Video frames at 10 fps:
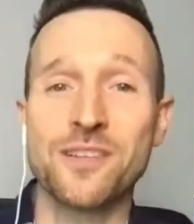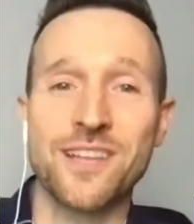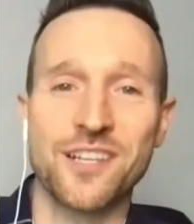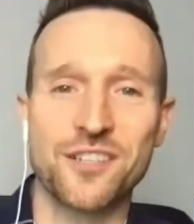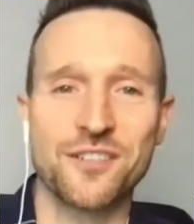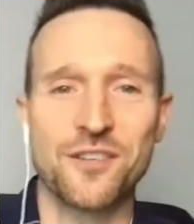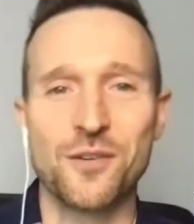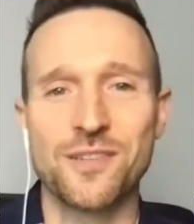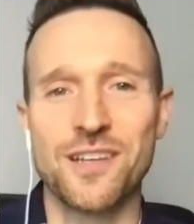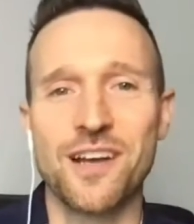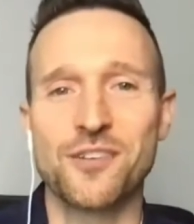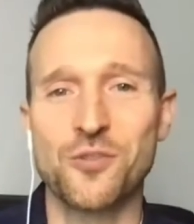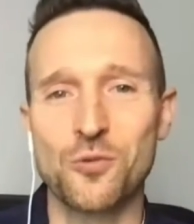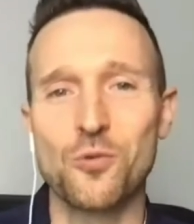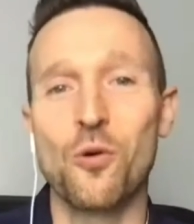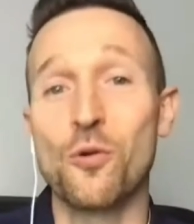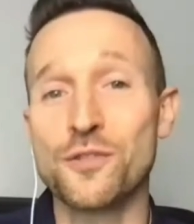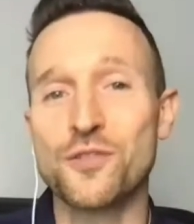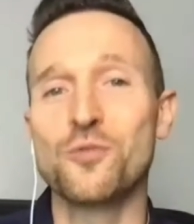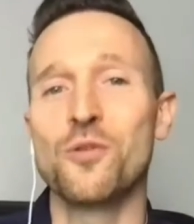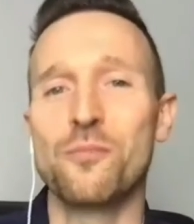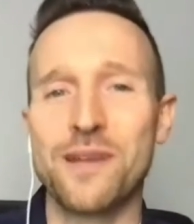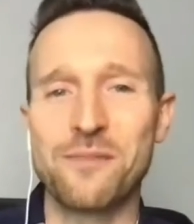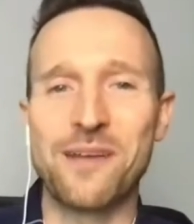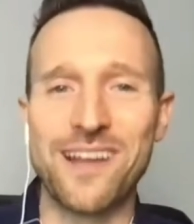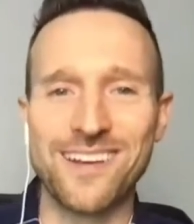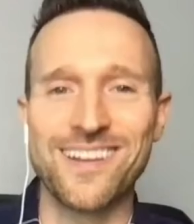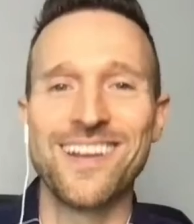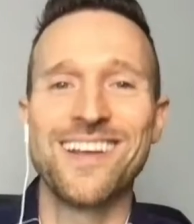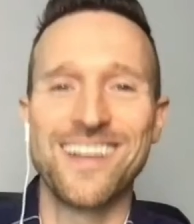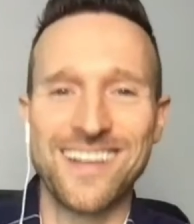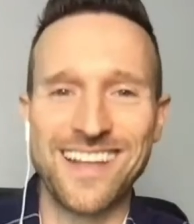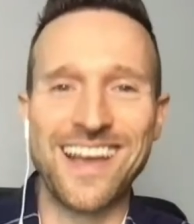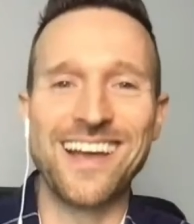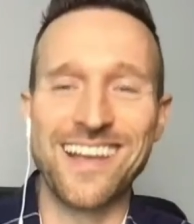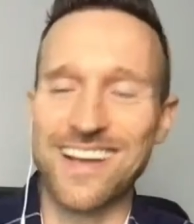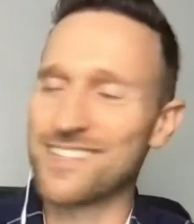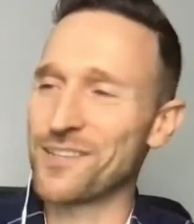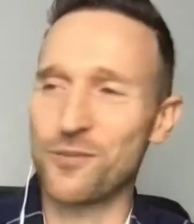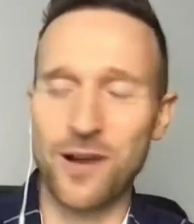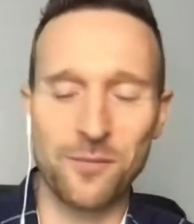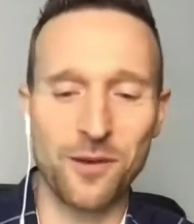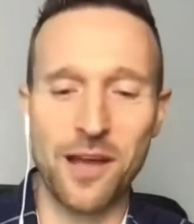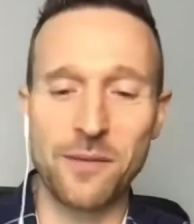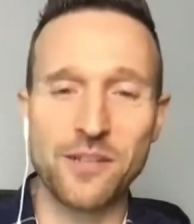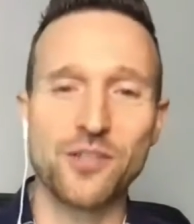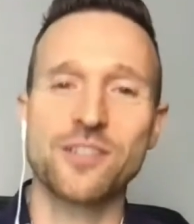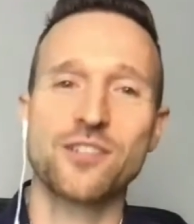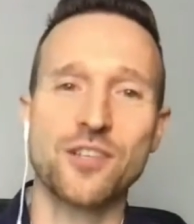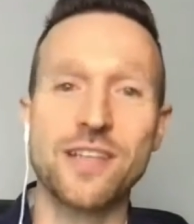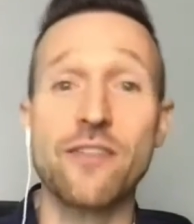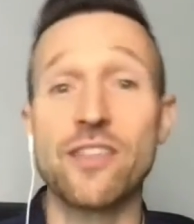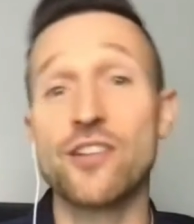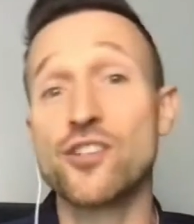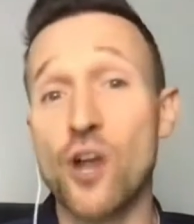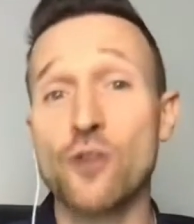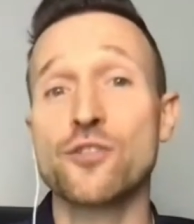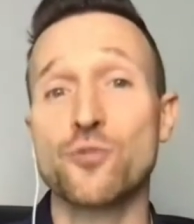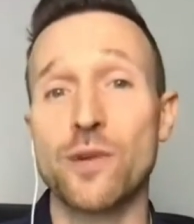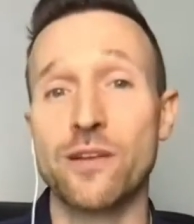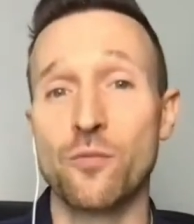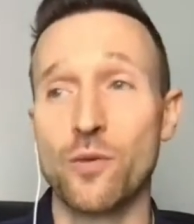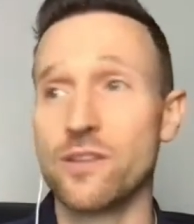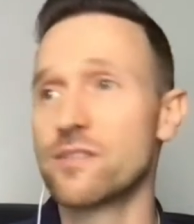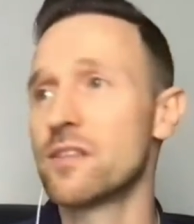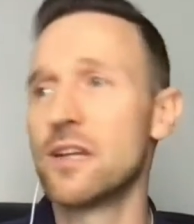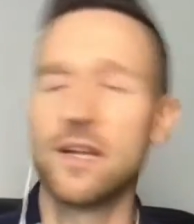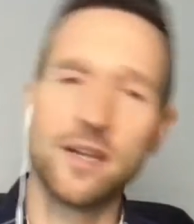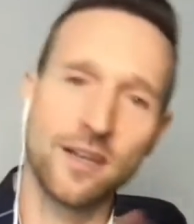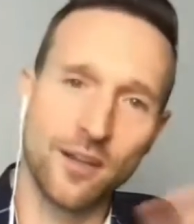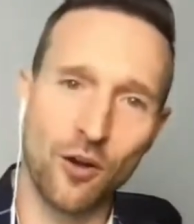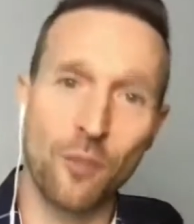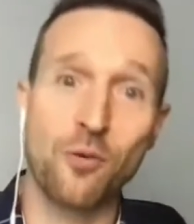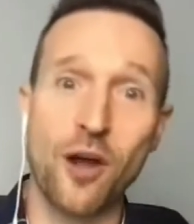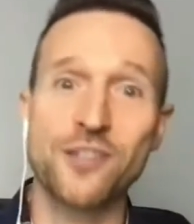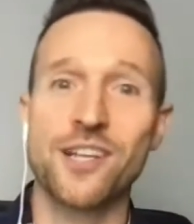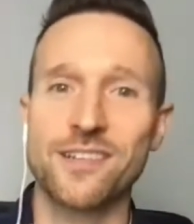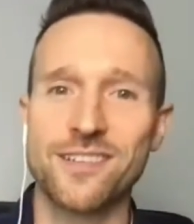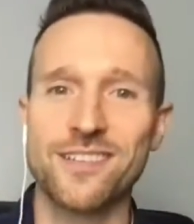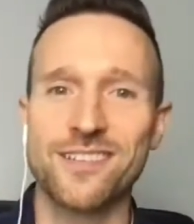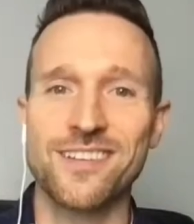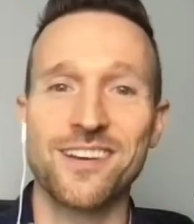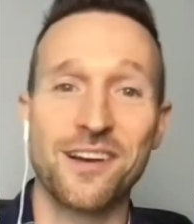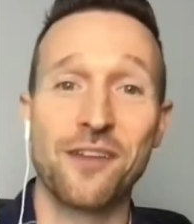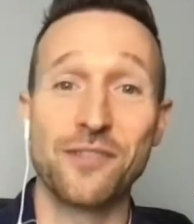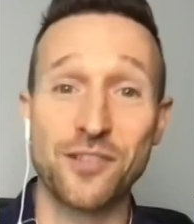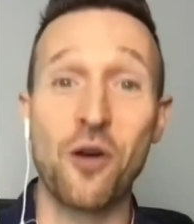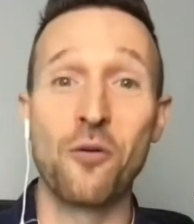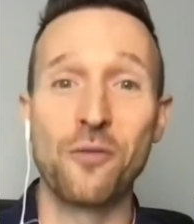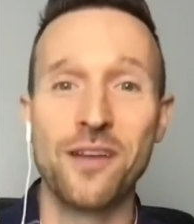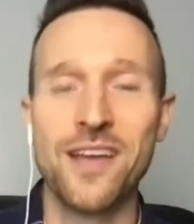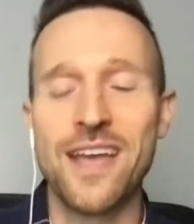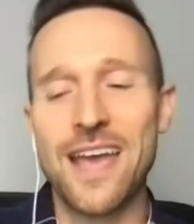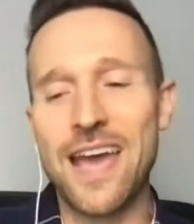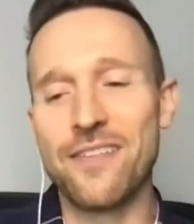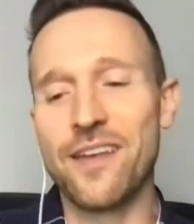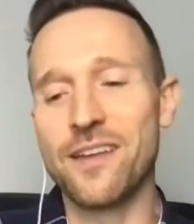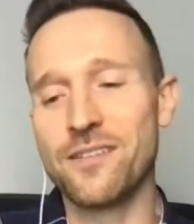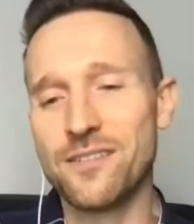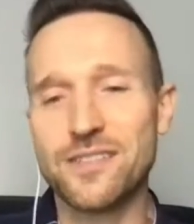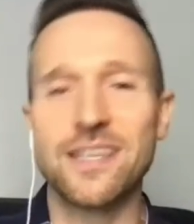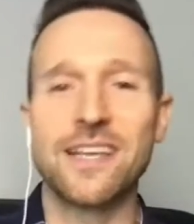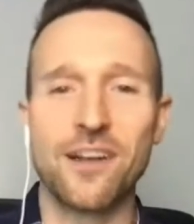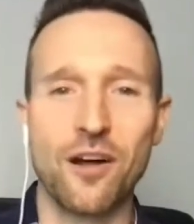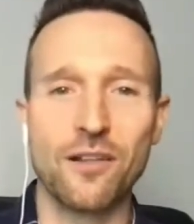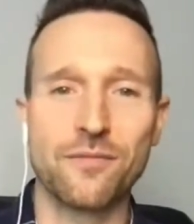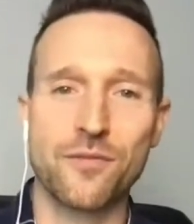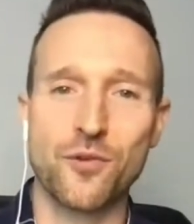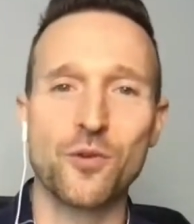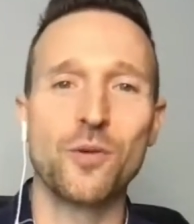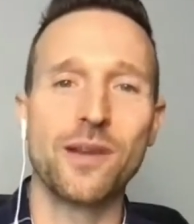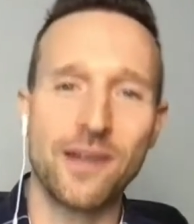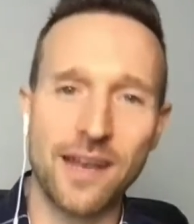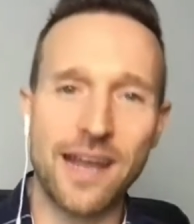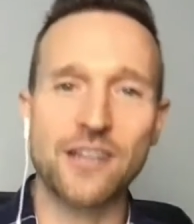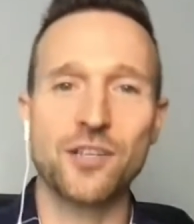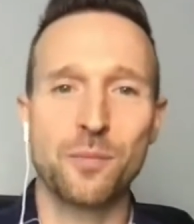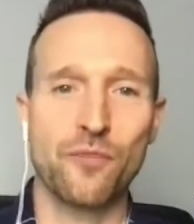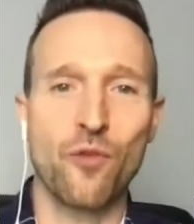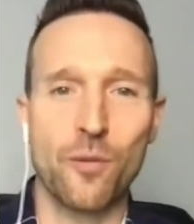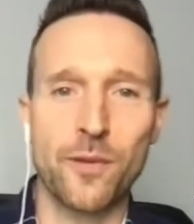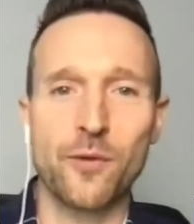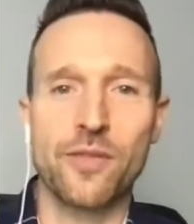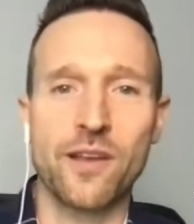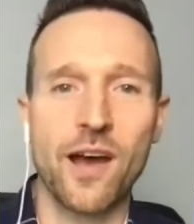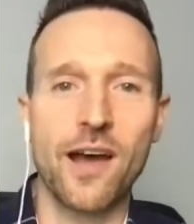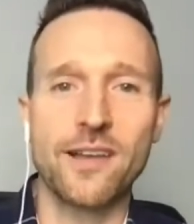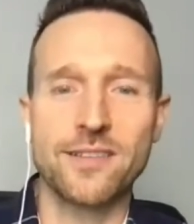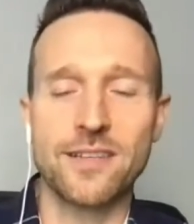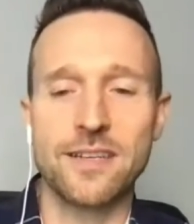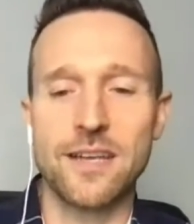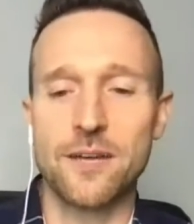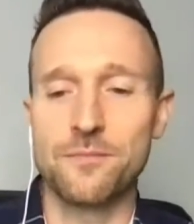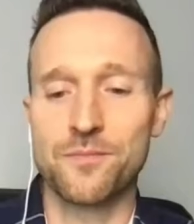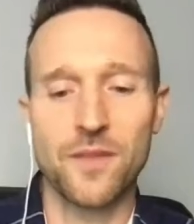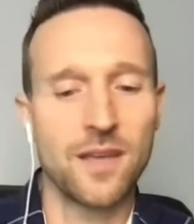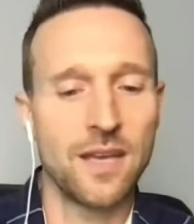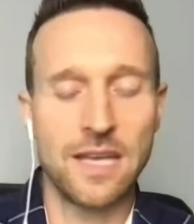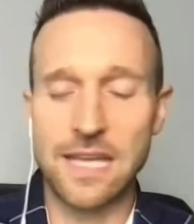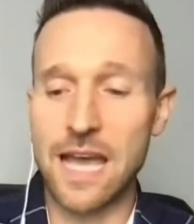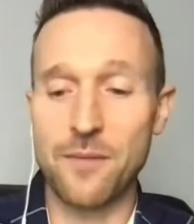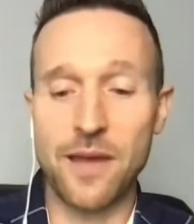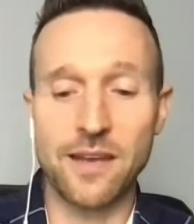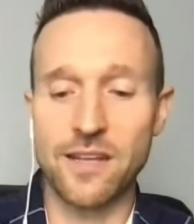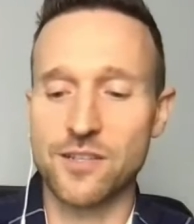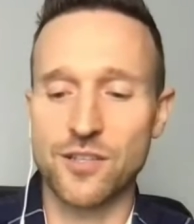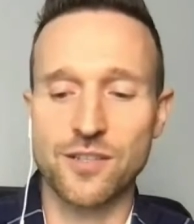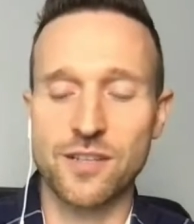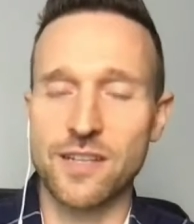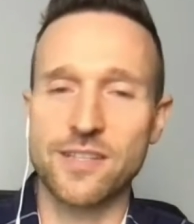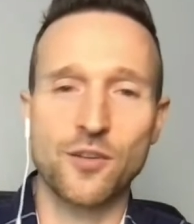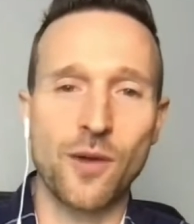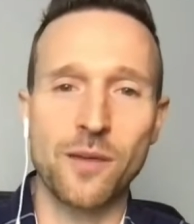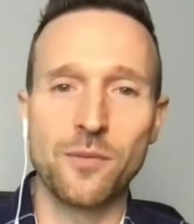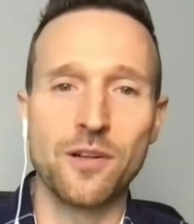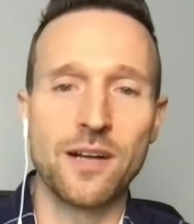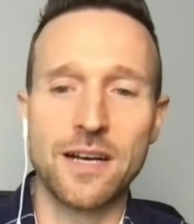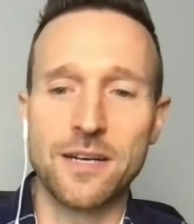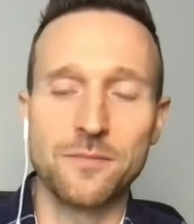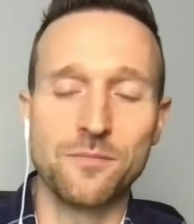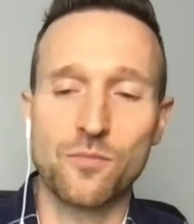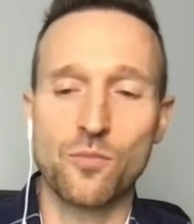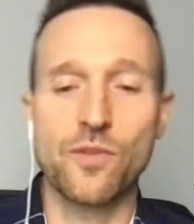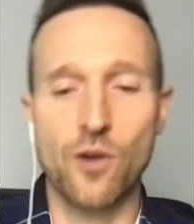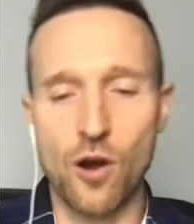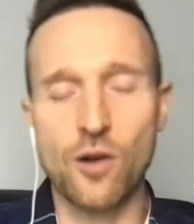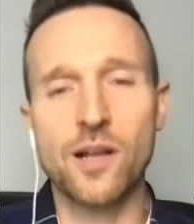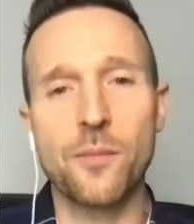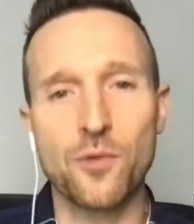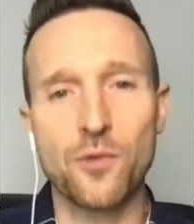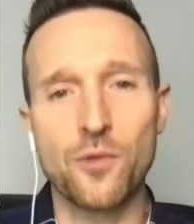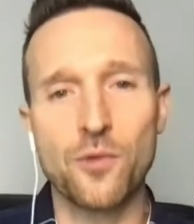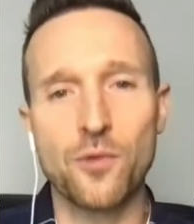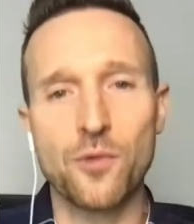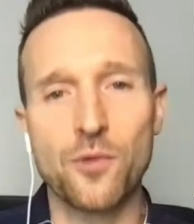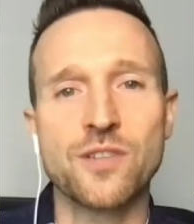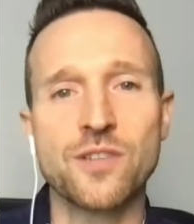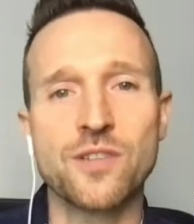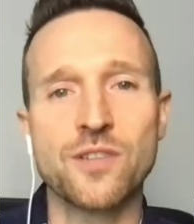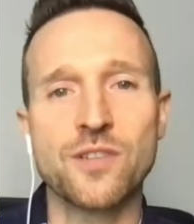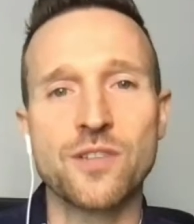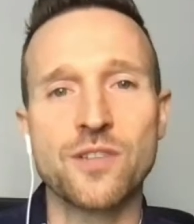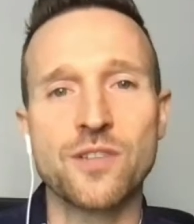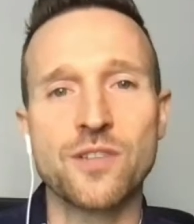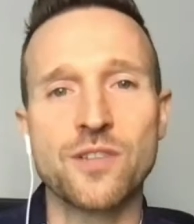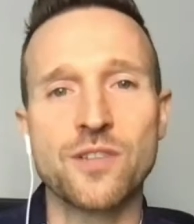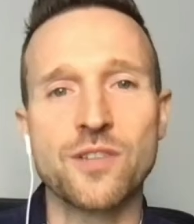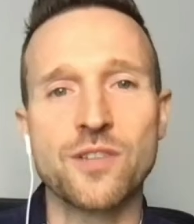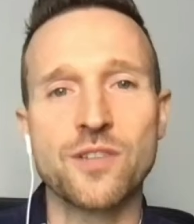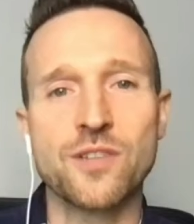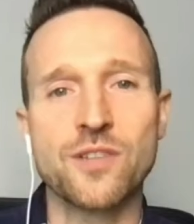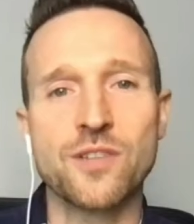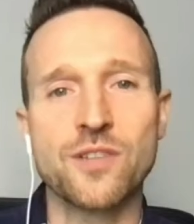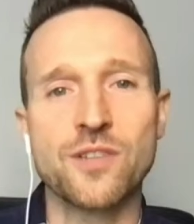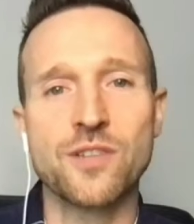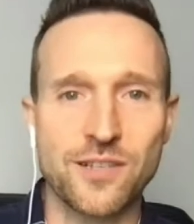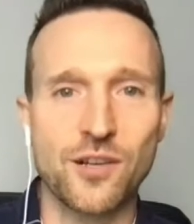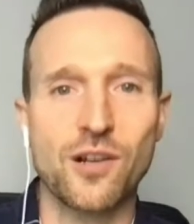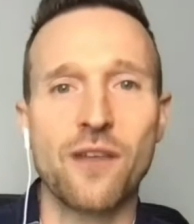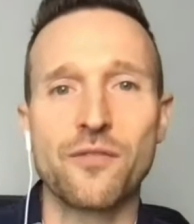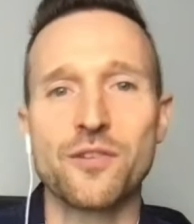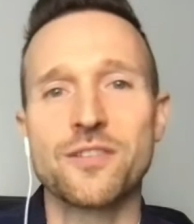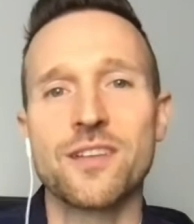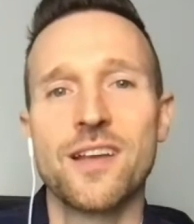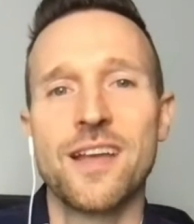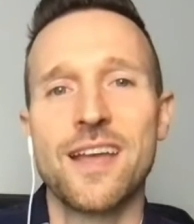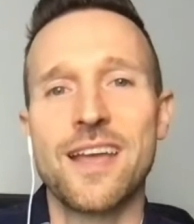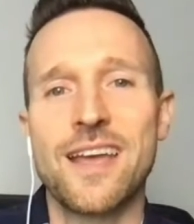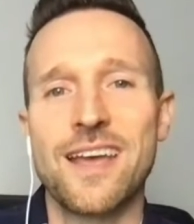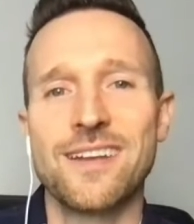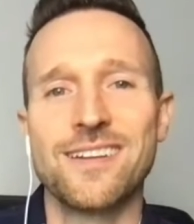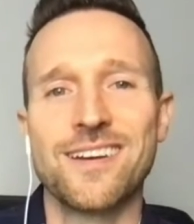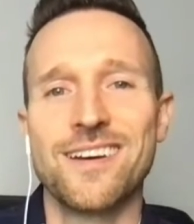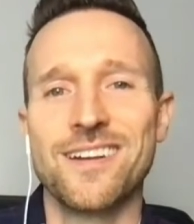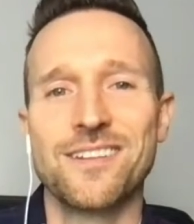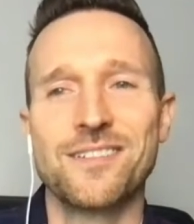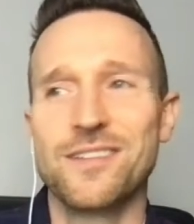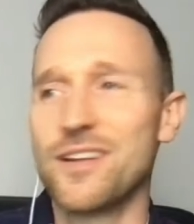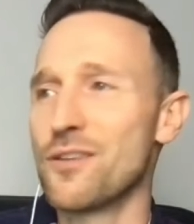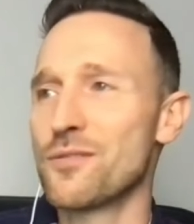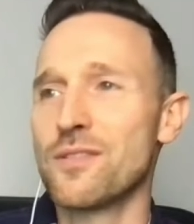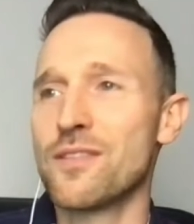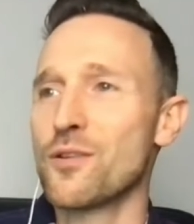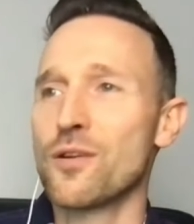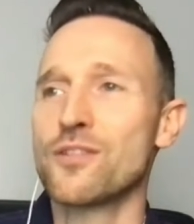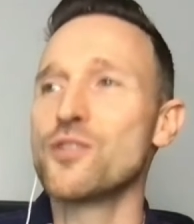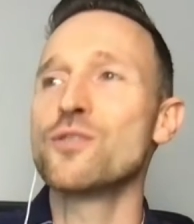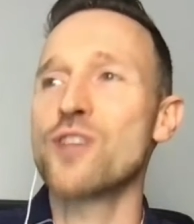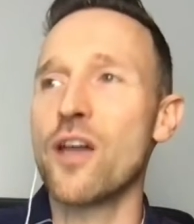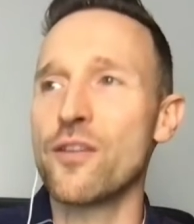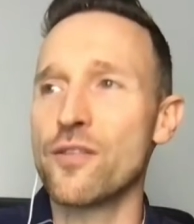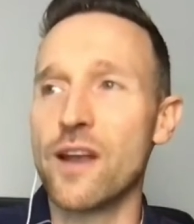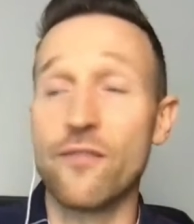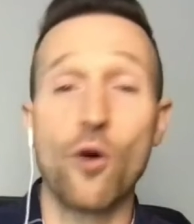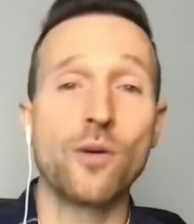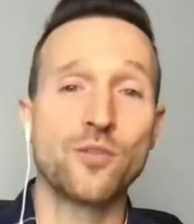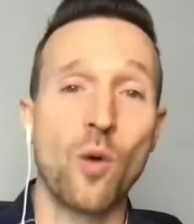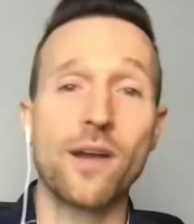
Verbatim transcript: piece horn section. So it's a, a true old school big band. Yeah, yeah, it's incredible. I mean, just just having the charts written was, you know, a project uh, of its own and then seeing it all through and, and actually performing with the guys and um, yeah man it's just it's incredible uh, there are a couple original tunes on it three originals and uh, the rest are covers and uh, you know there are tunes on there that i've